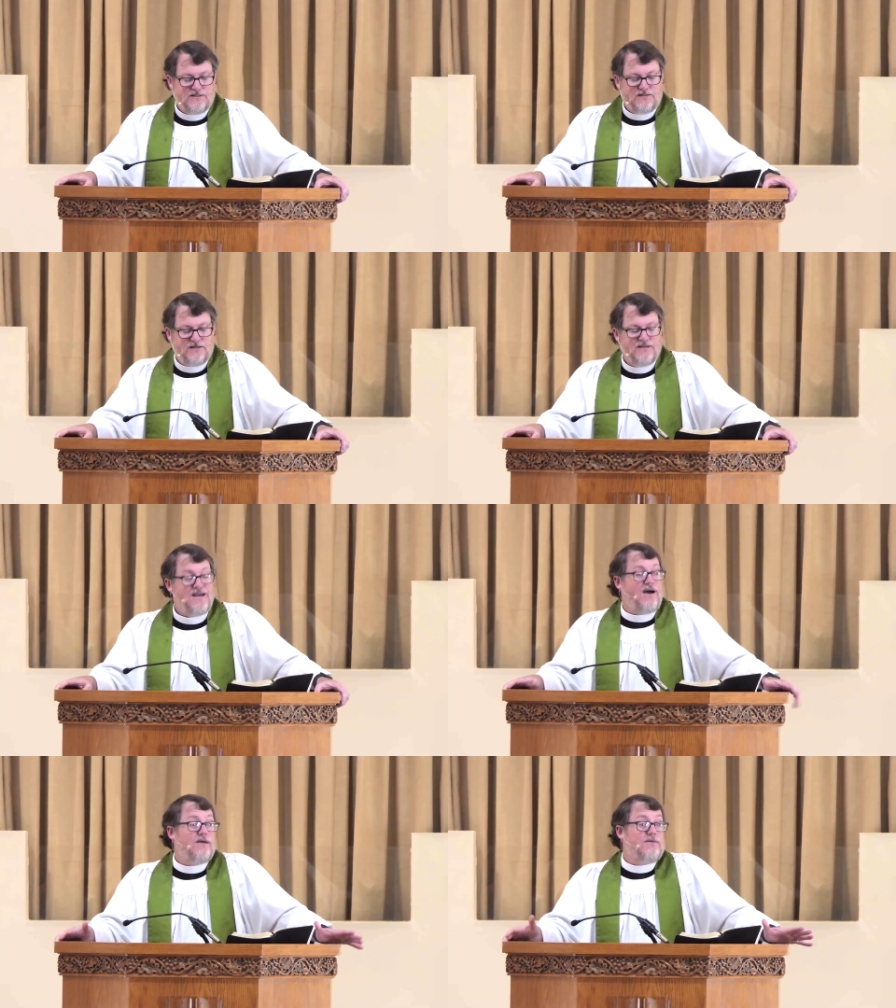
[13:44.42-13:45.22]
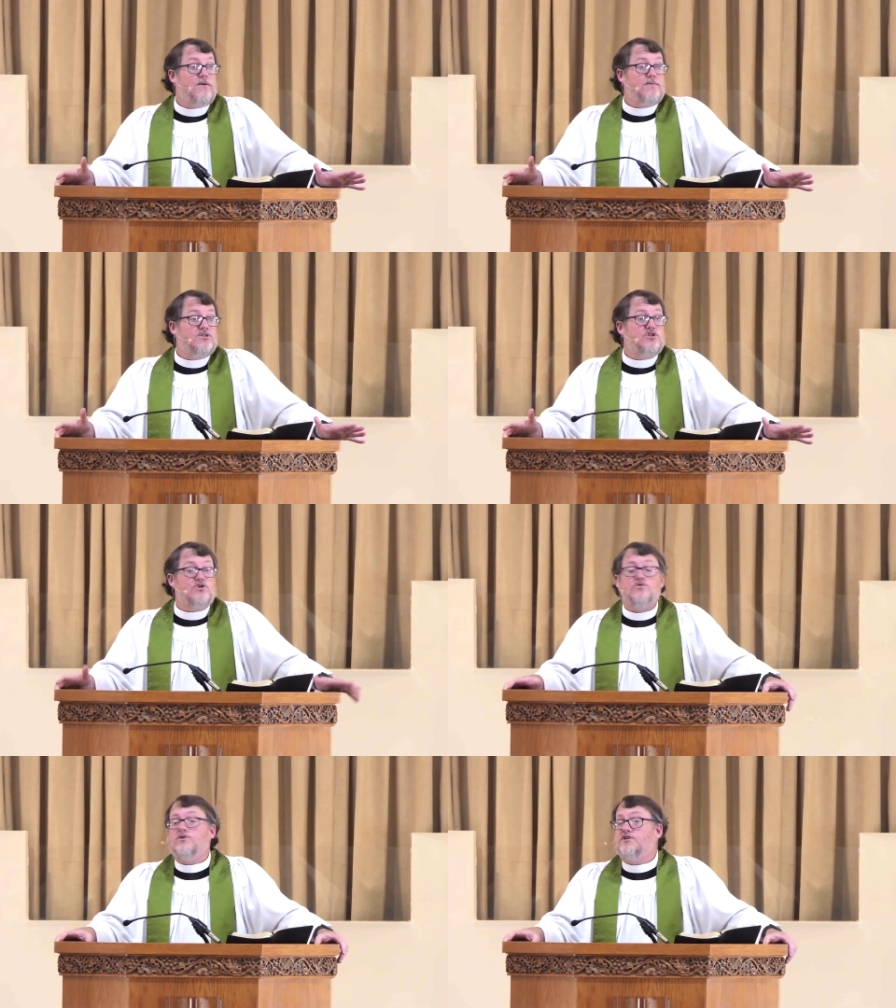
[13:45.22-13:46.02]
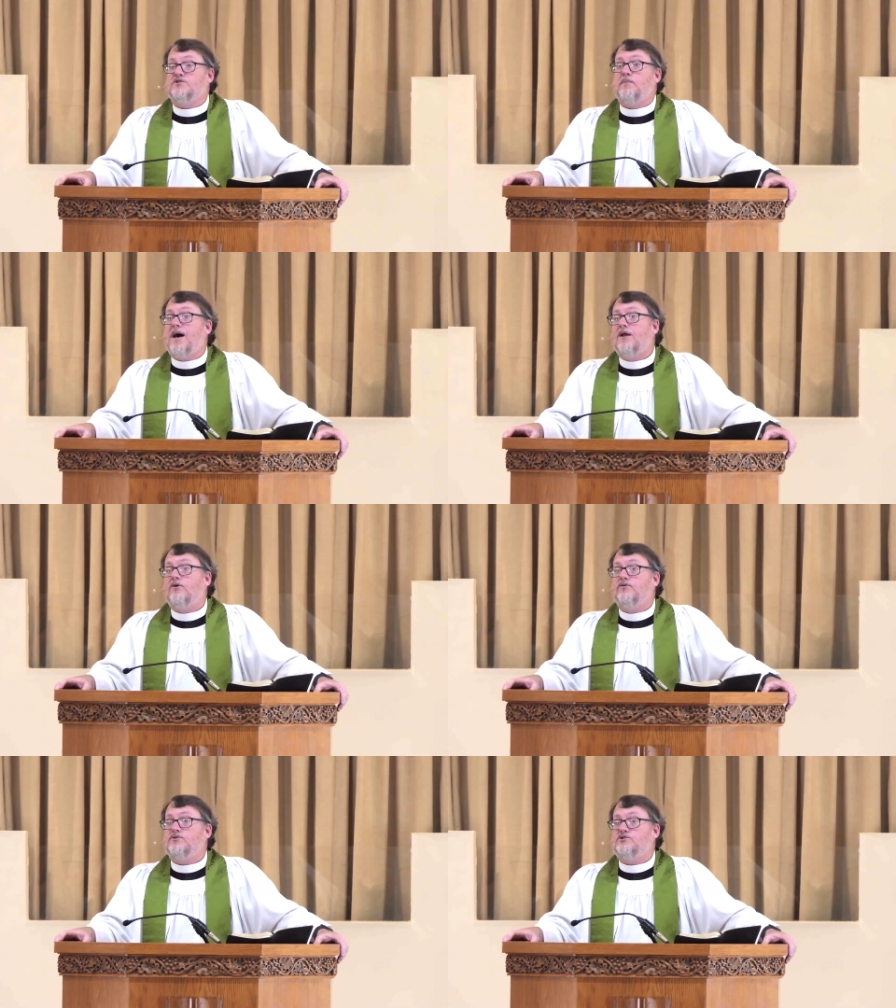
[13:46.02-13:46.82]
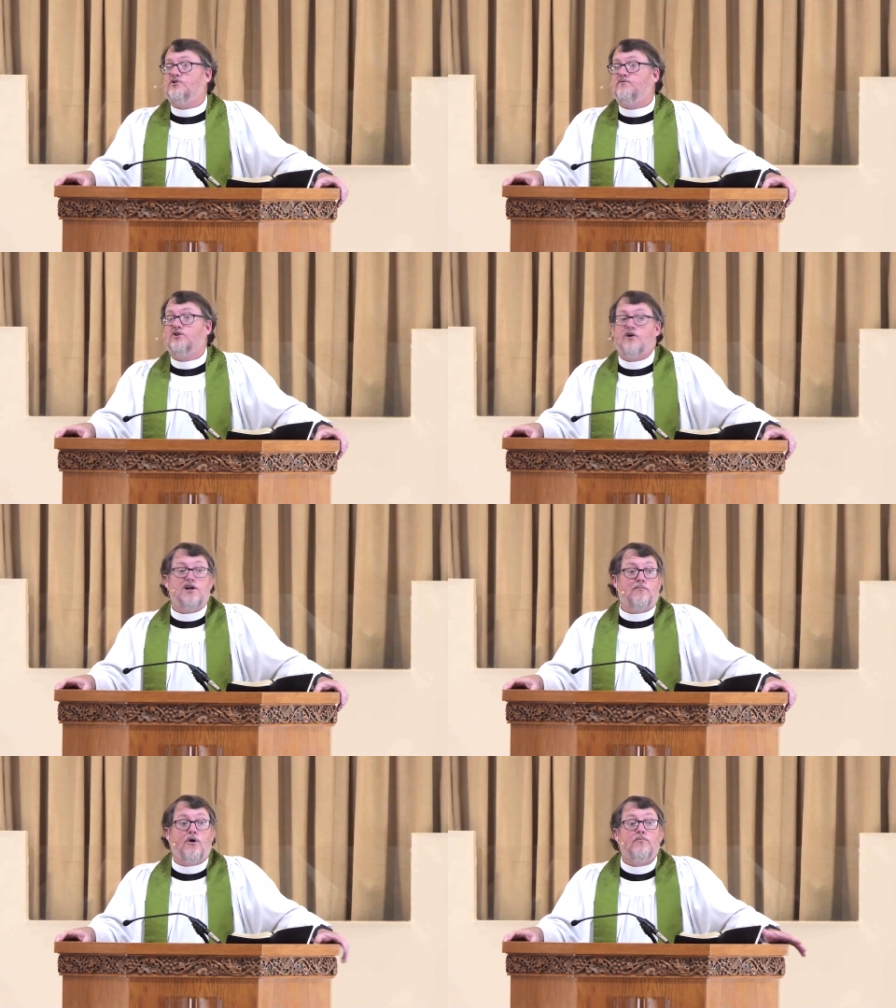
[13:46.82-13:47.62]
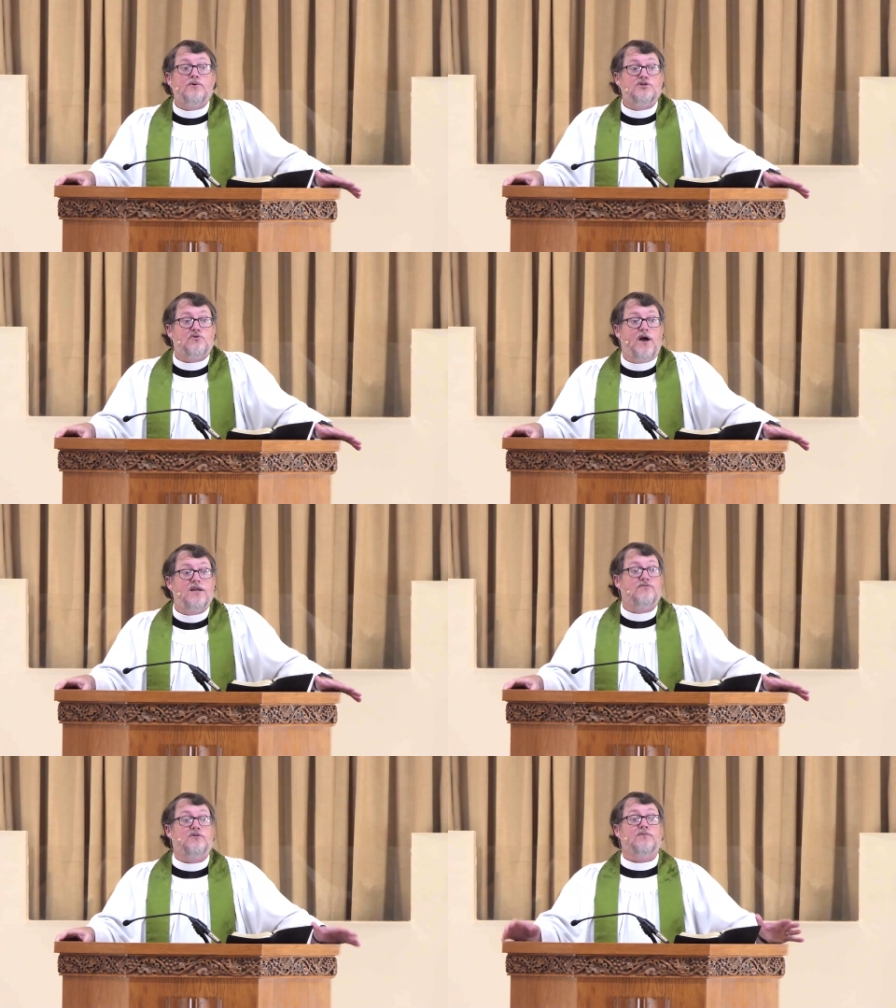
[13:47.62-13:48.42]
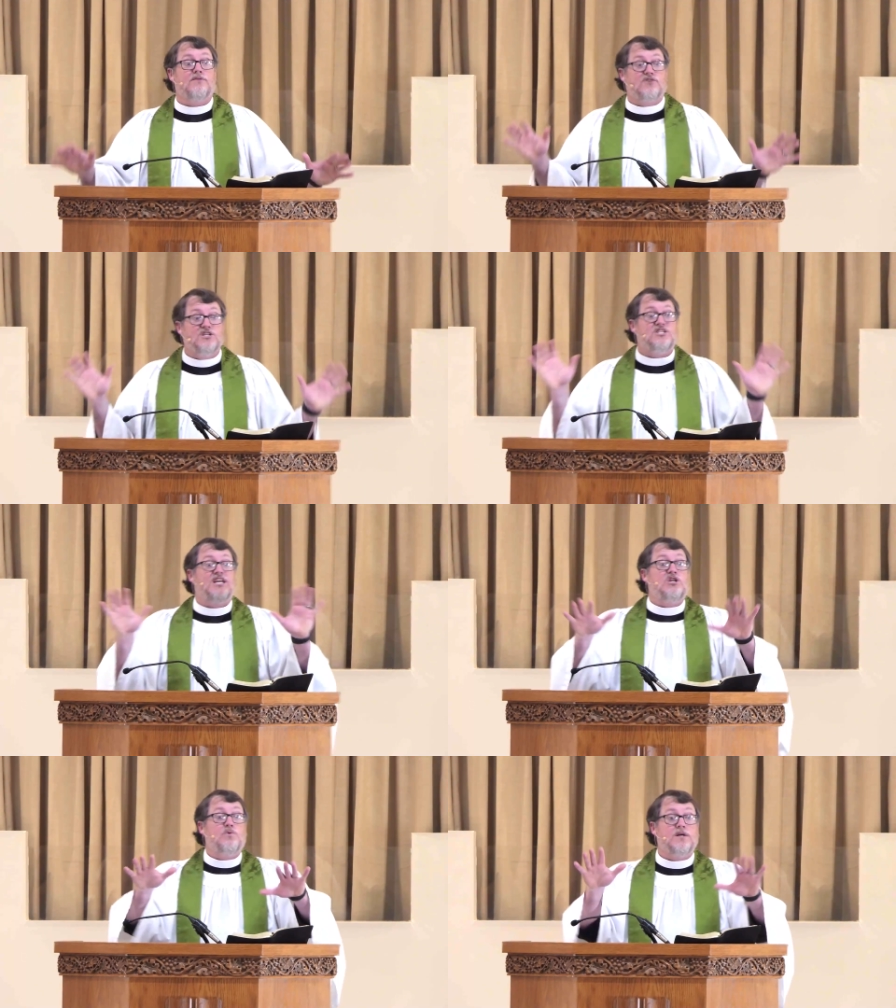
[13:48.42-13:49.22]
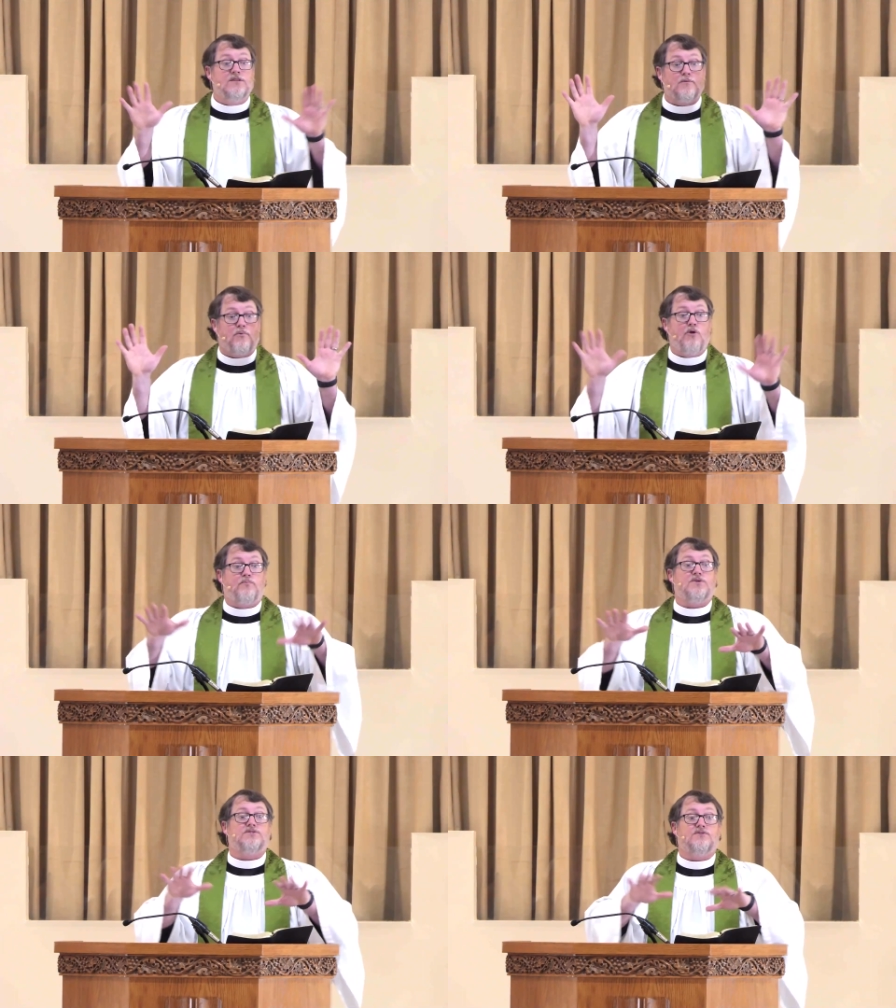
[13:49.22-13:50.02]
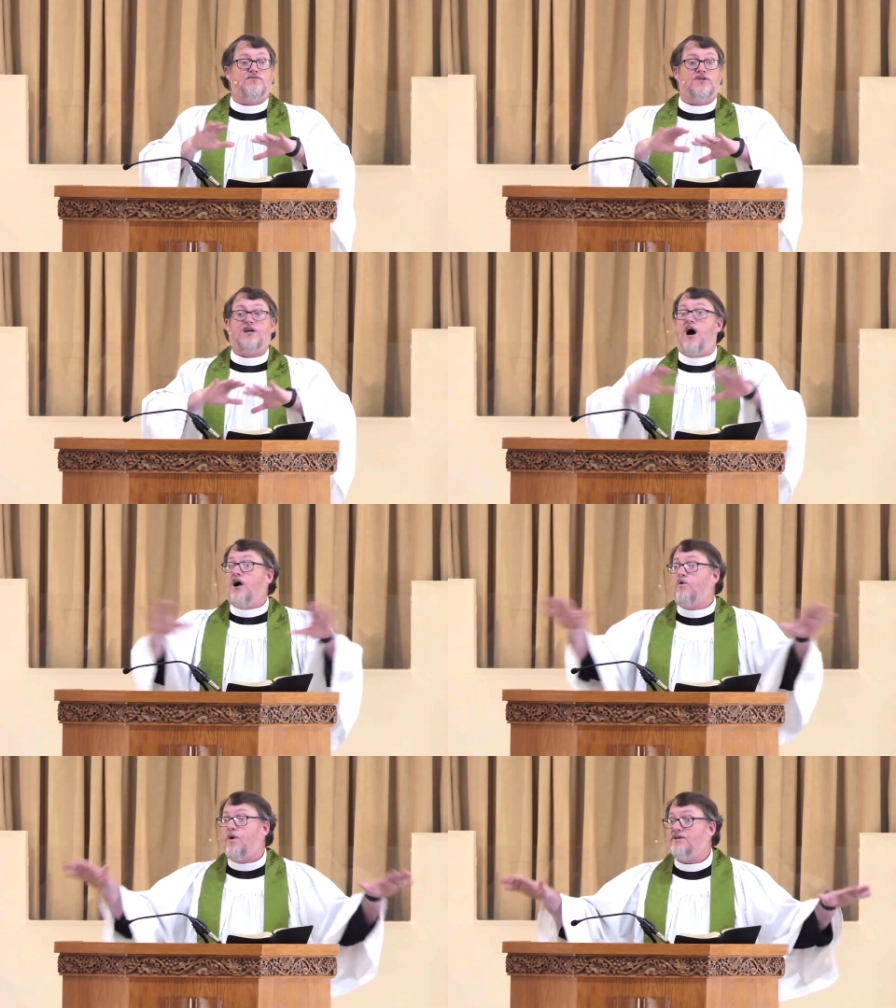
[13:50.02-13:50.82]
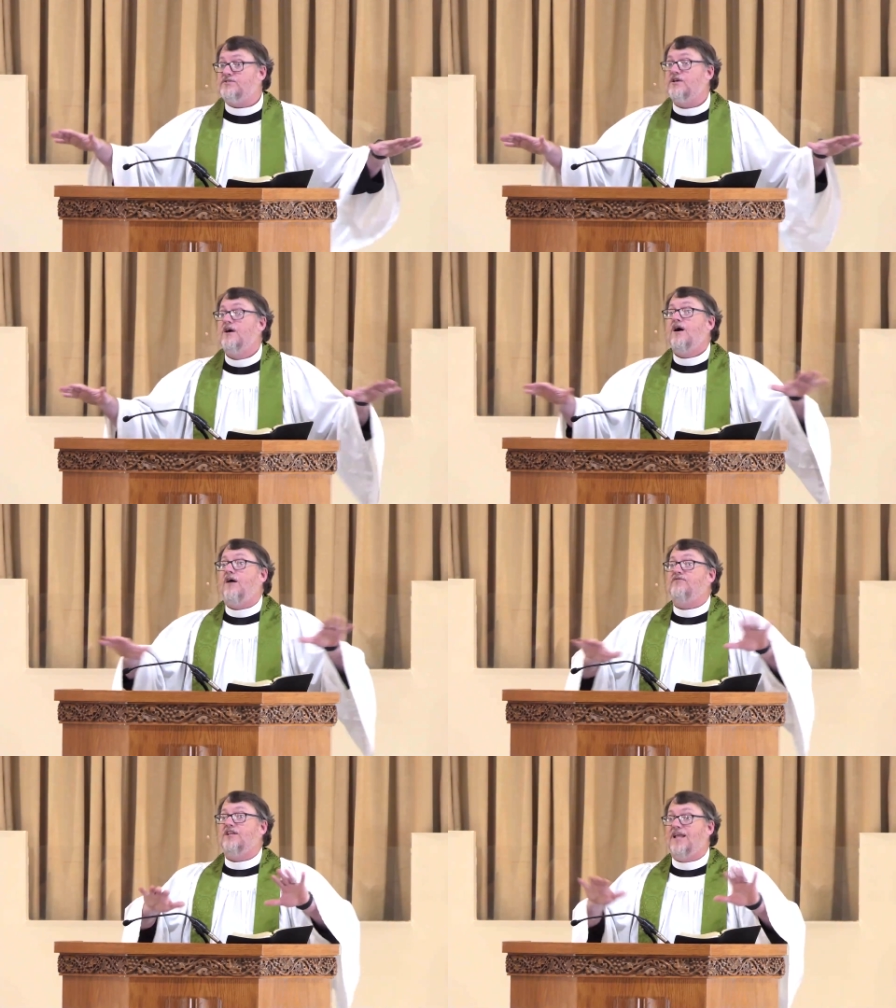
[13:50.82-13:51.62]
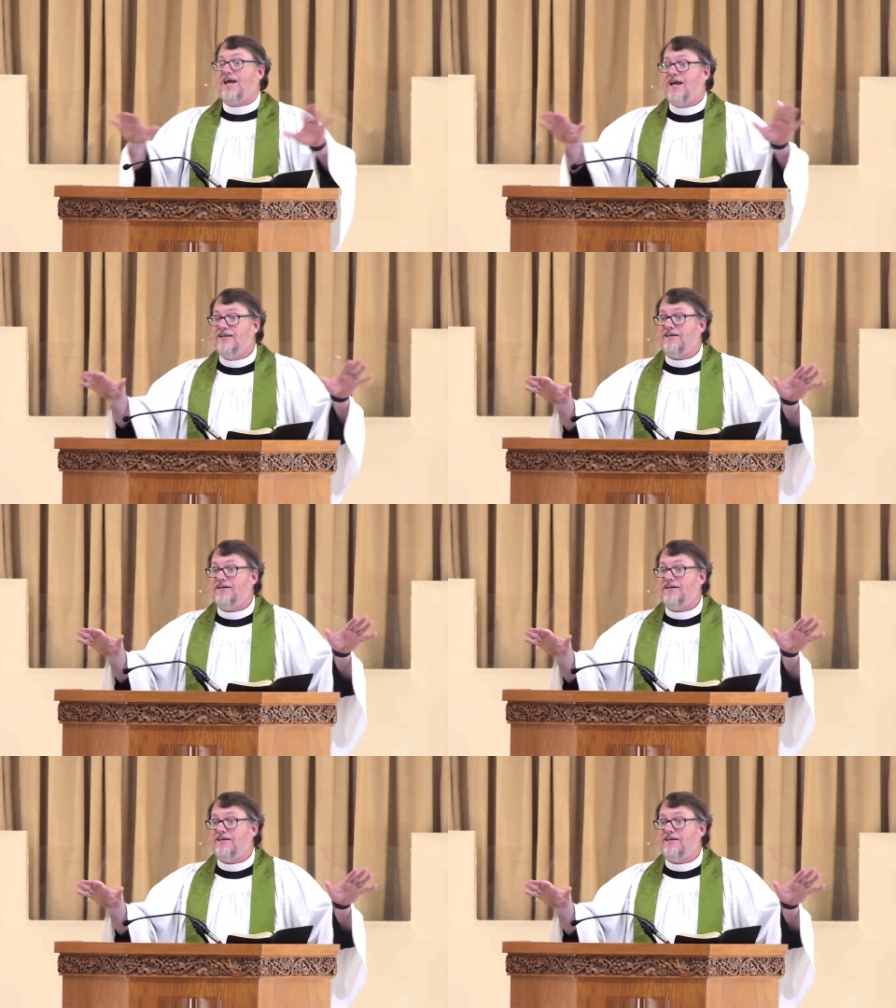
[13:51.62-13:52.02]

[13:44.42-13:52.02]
Yeah, it's true that this battle served a greater purpose, right, of, of continuing the purpose of the conquest of the land.